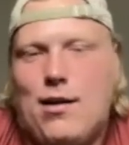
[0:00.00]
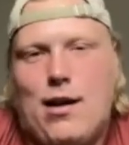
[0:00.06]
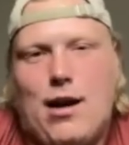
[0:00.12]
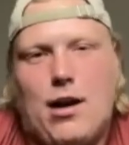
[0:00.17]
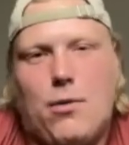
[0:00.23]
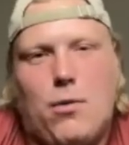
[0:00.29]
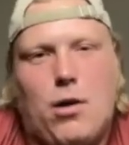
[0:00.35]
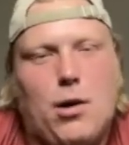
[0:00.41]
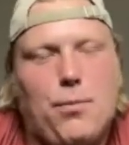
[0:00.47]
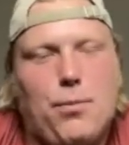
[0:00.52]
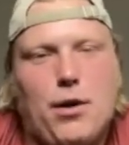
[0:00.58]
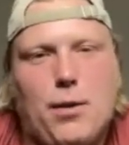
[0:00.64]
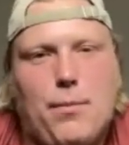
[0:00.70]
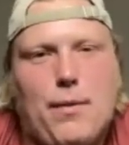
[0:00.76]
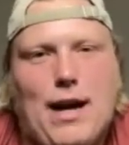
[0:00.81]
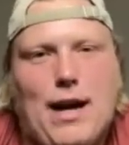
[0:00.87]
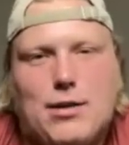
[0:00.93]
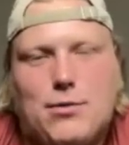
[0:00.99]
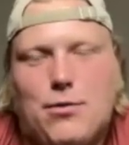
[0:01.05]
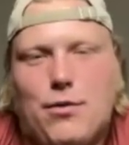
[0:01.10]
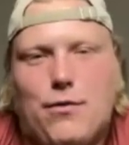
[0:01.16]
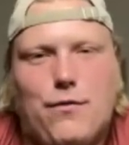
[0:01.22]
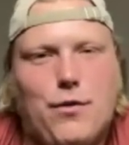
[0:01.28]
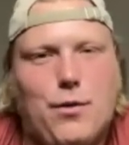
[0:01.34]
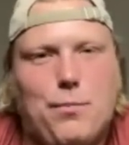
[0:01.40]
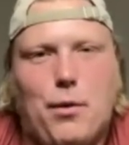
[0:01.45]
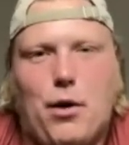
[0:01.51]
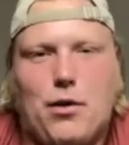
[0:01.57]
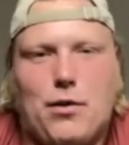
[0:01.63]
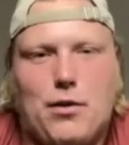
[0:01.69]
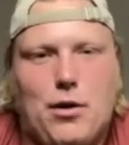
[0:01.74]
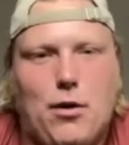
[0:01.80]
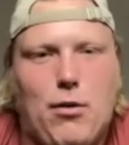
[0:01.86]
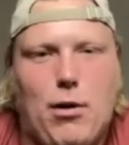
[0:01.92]
Pac-12 football.
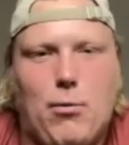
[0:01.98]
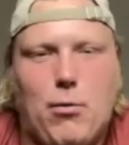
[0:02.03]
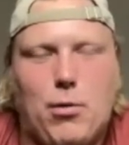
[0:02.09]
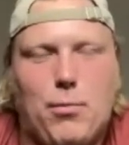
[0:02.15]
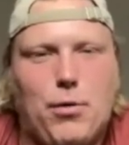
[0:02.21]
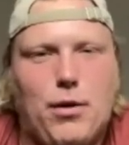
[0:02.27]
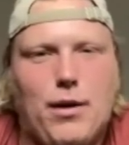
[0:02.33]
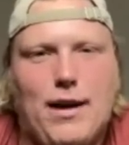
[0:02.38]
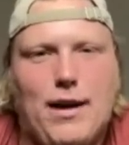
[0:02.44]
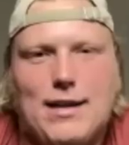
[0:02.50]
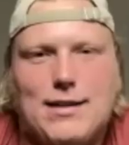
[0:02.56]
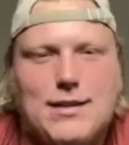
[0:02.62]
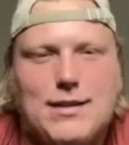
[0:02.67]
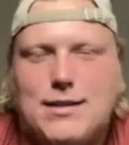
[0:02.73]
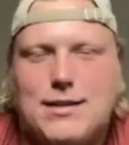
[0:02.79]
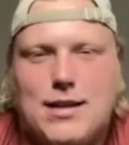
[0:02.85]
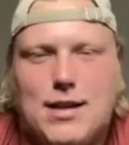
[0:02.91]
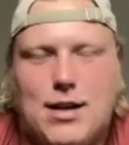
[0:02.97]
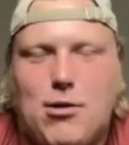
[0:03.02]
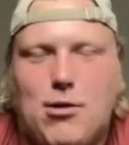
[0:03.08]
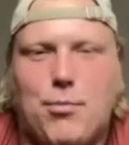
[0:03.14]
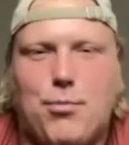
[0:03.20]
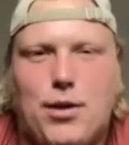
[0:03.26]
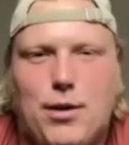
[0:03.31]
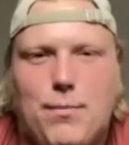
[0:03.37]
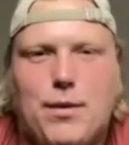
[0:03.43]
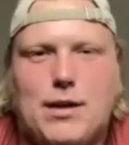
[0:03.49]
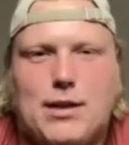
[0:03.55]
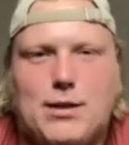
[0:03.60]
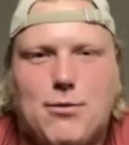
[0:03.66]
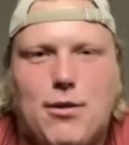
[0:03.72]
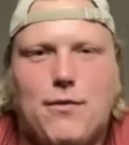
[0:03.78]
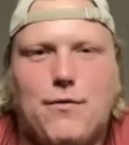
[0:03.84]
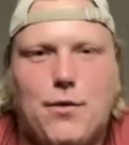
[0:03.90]
You know, I want to play SEC. I want to play Big
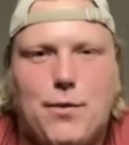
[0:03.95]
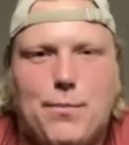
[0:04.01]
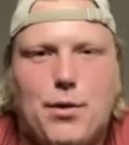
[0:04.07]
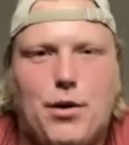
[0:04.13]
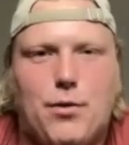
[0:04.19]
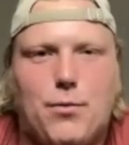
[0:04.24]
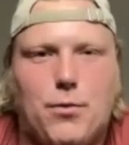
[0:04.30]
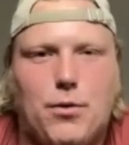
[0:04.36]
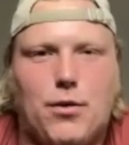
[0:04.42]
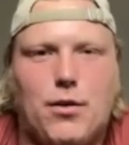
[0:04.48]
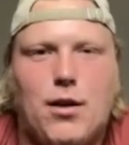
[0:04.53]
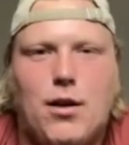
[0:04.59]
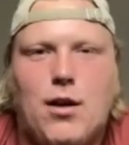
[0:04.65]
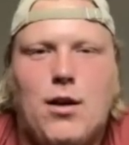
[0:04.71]
12 football where